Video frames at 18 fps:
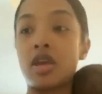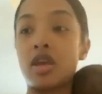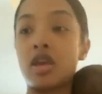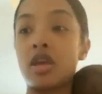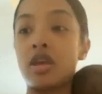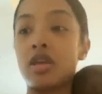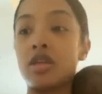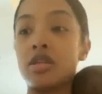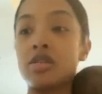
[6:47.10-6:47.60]

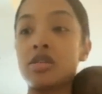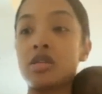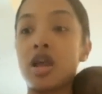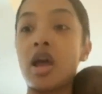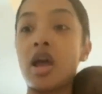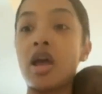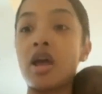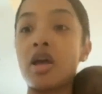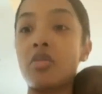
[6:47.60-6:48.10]
And
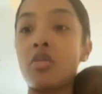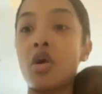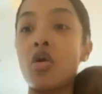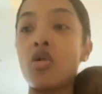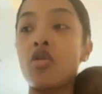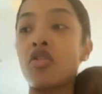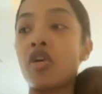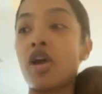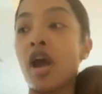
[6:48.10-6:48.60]
I'm
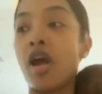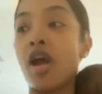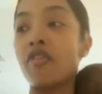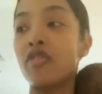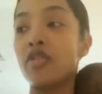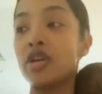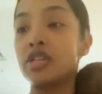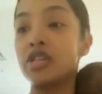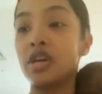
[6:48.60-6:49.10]
over
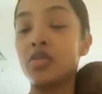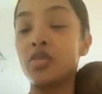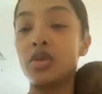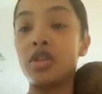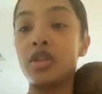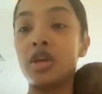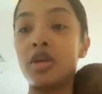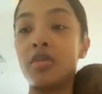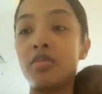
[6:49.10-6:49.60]
halfway done
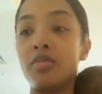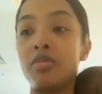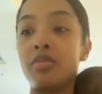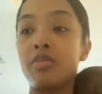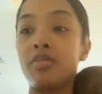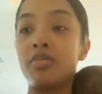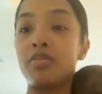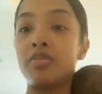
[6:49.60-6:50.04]
with them.